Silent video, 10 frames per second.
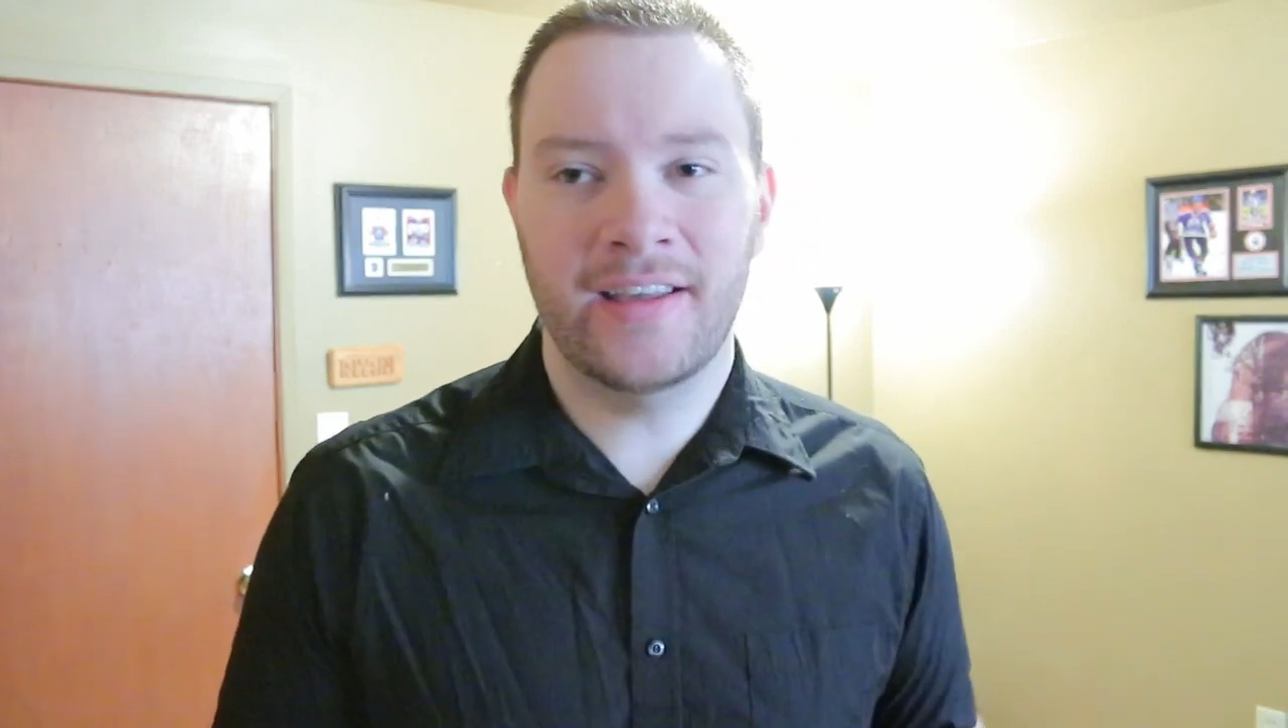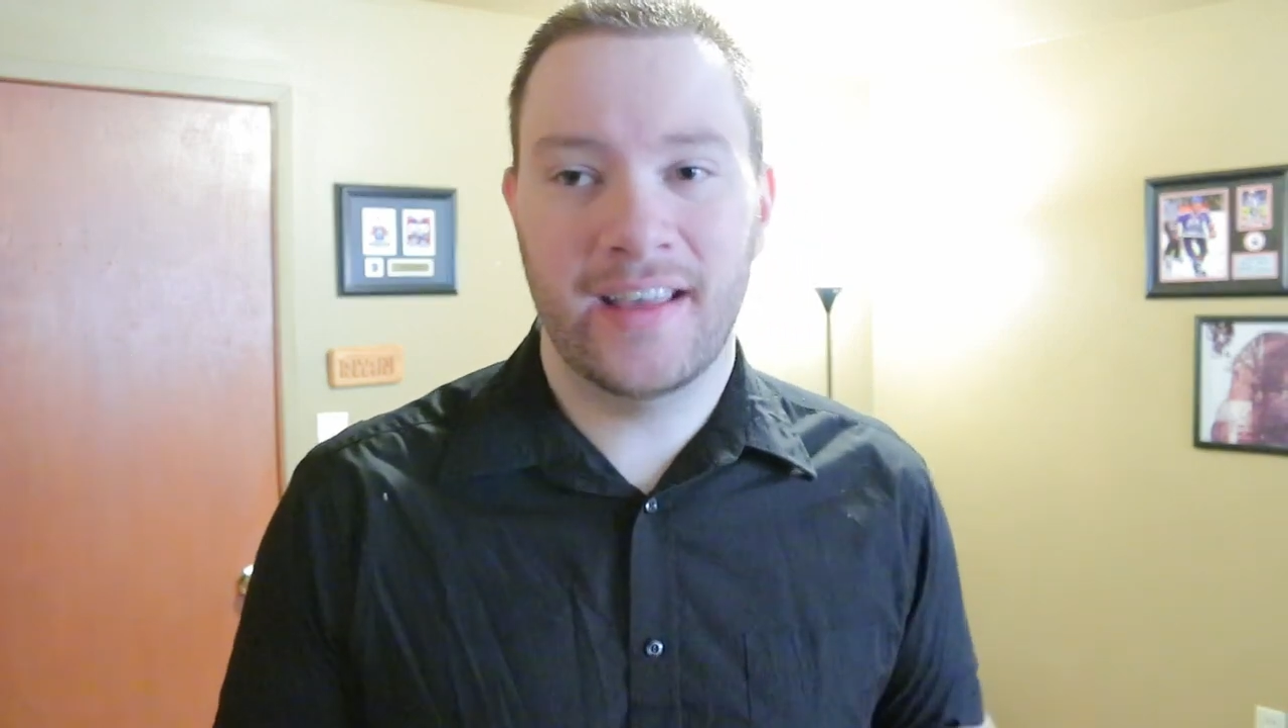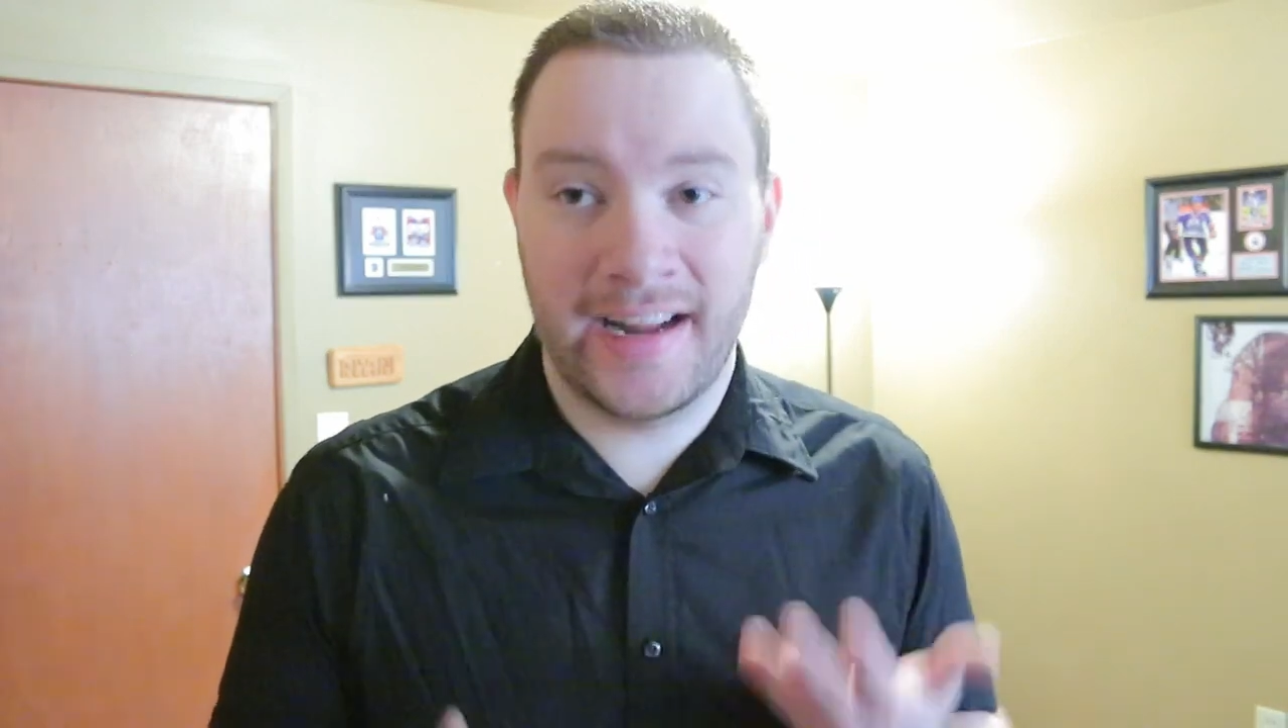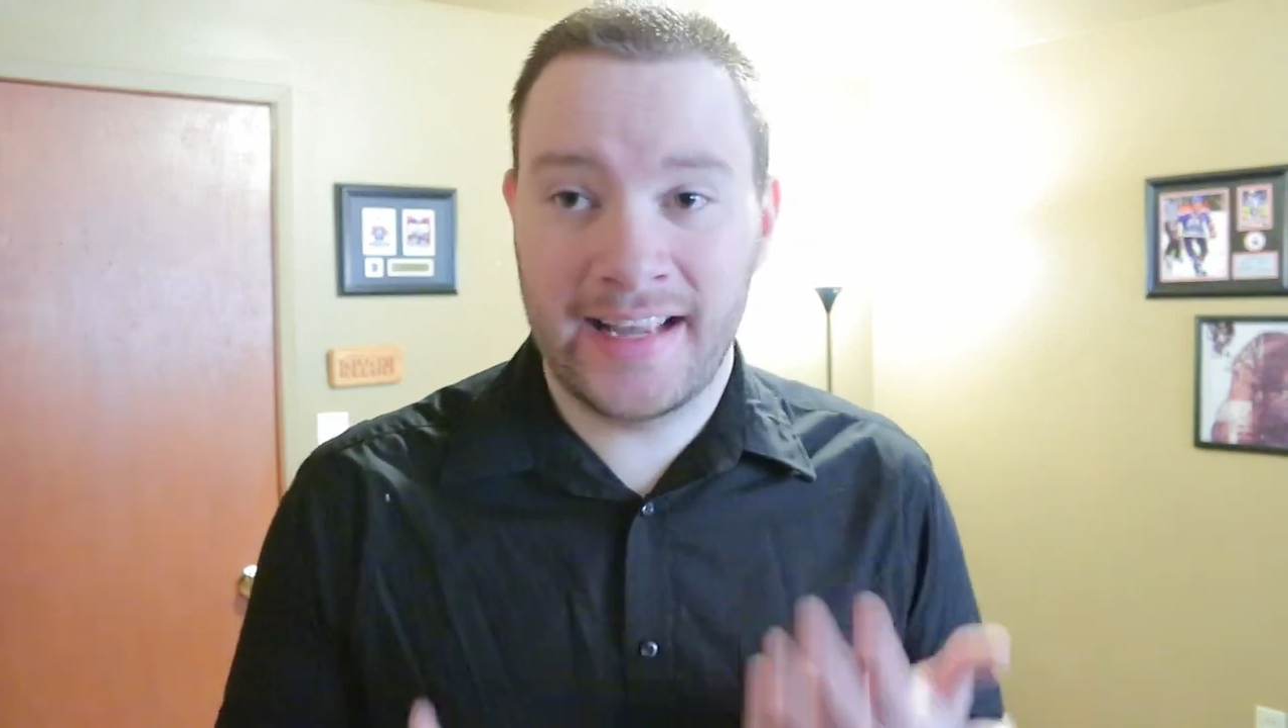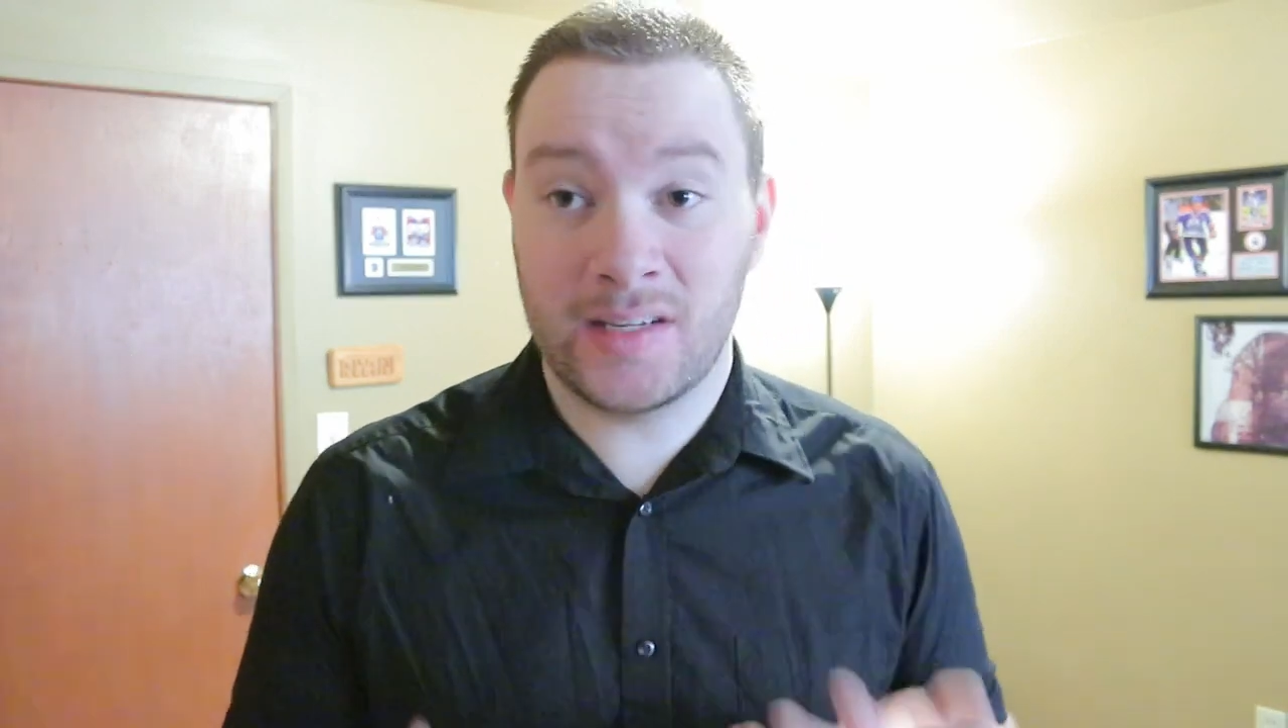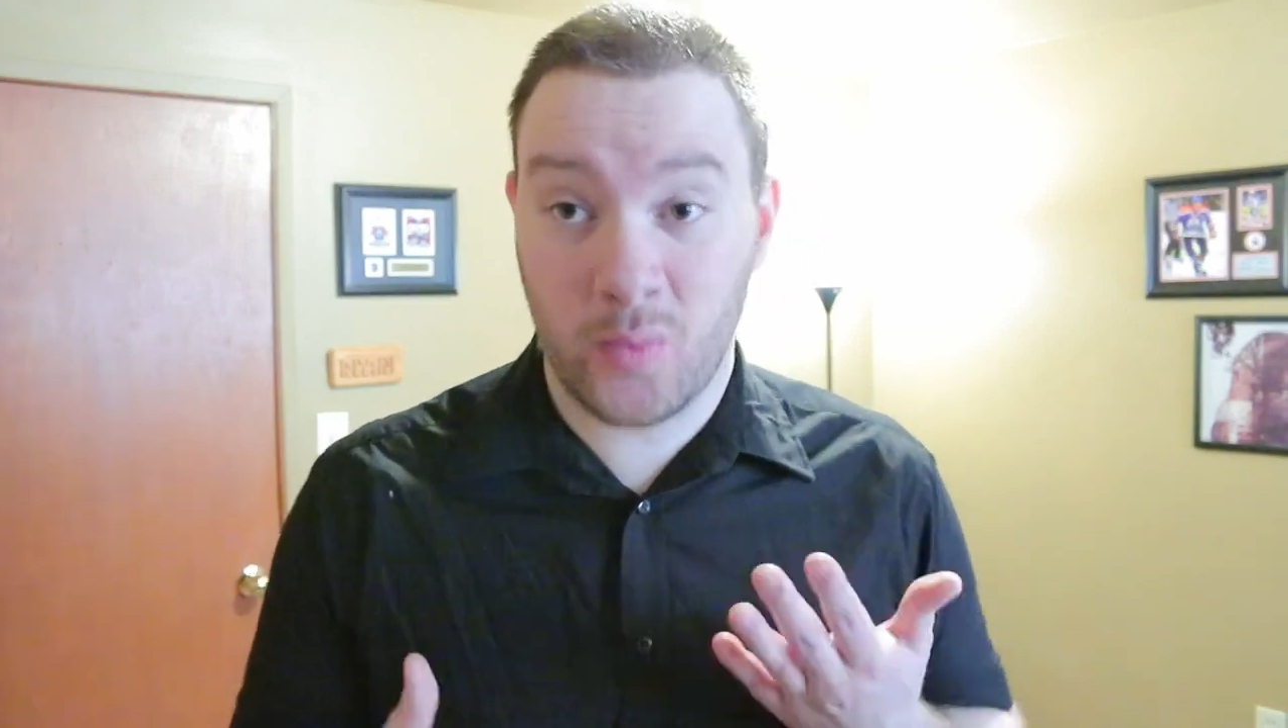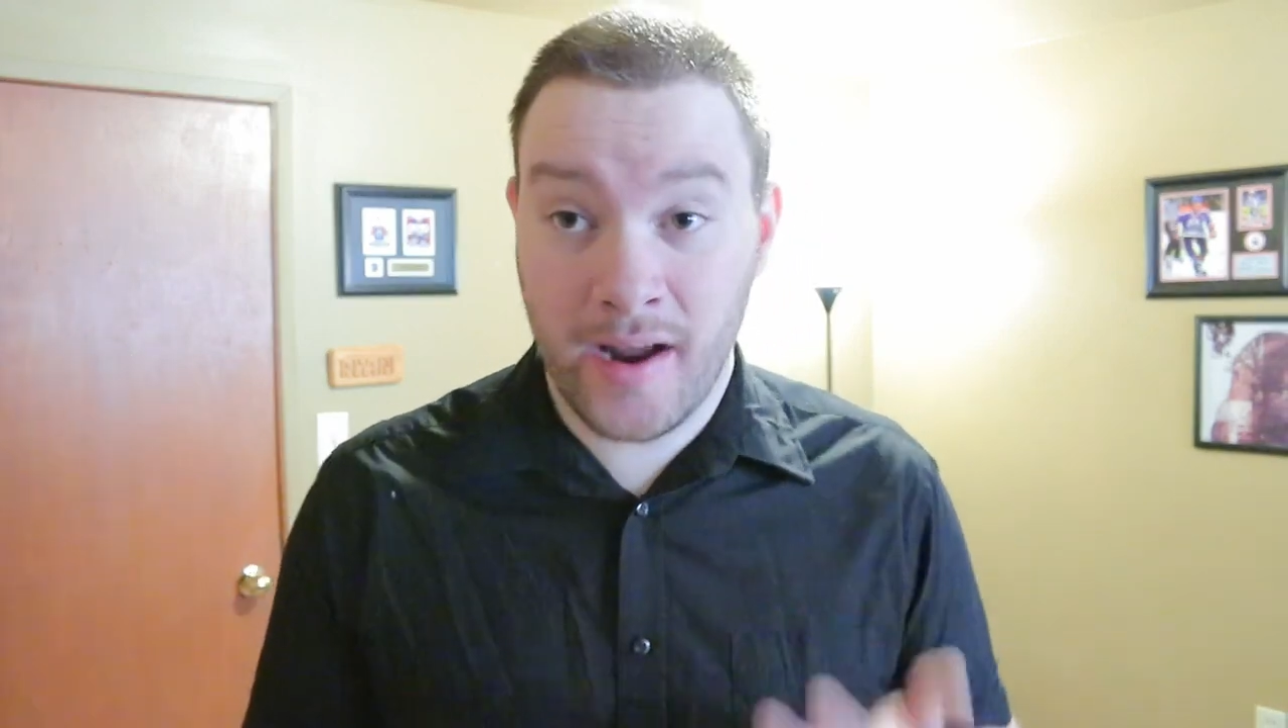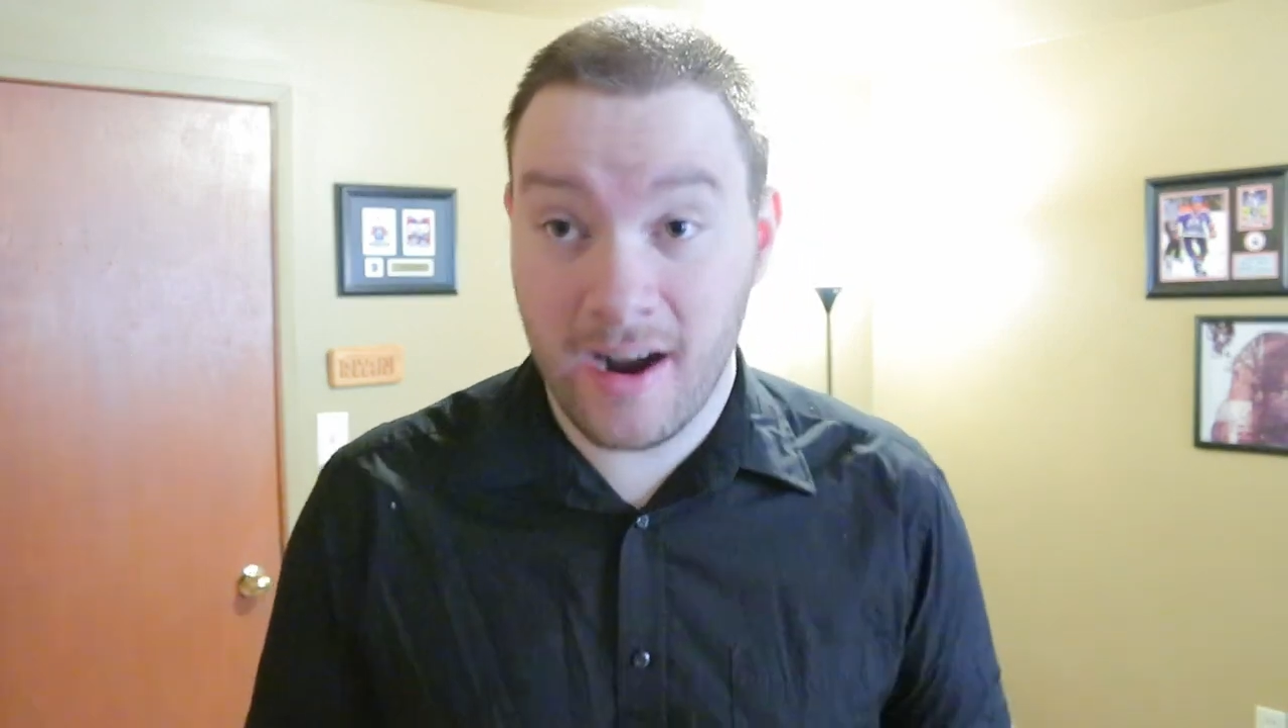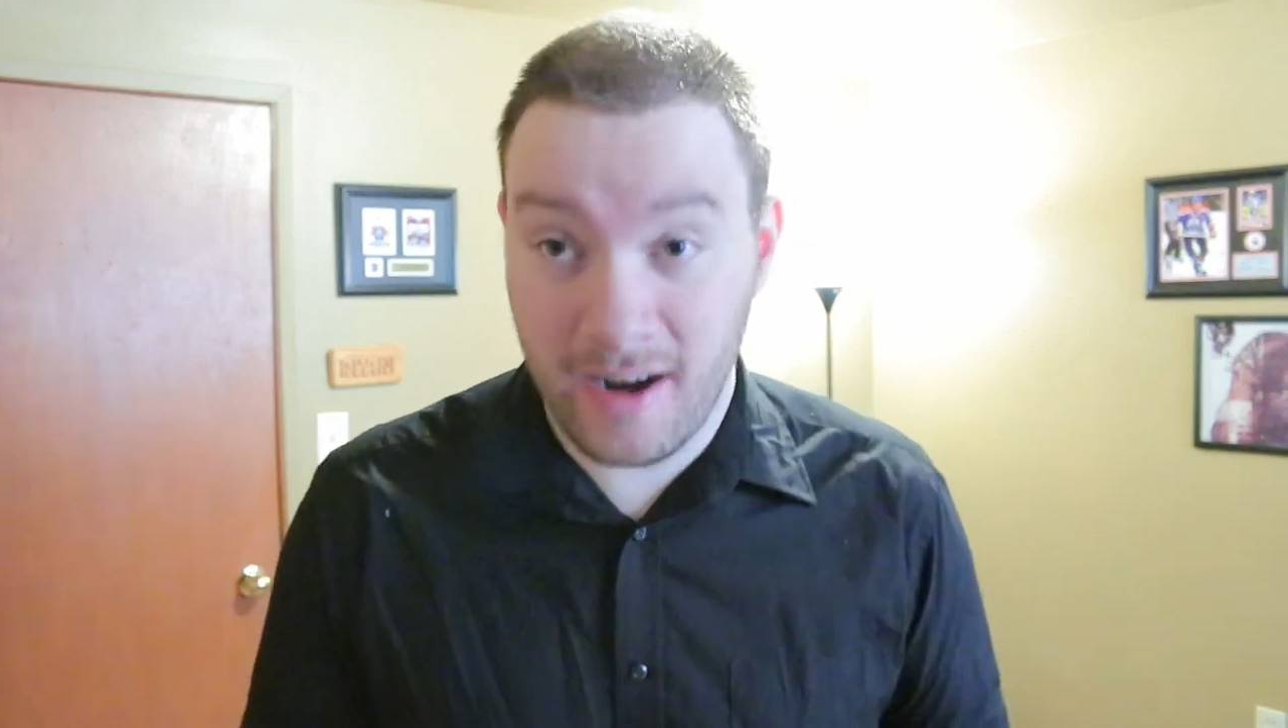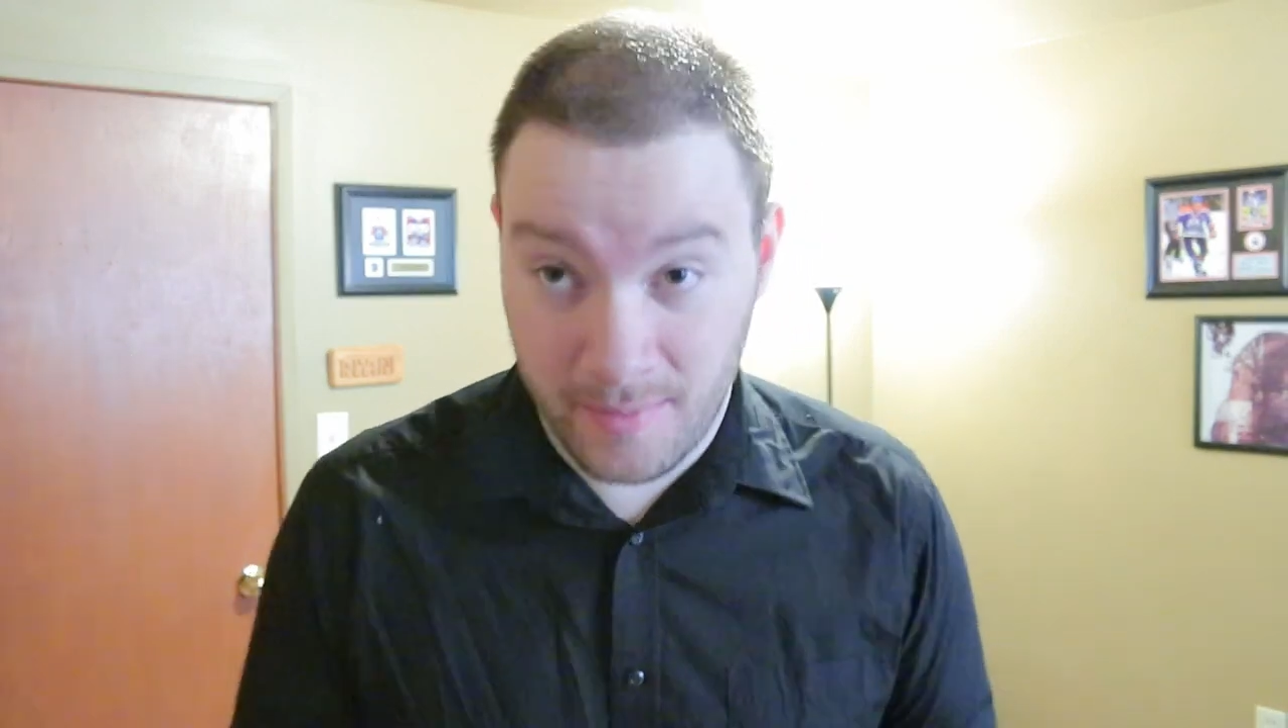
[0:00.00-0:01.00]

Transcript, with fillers: It is weird,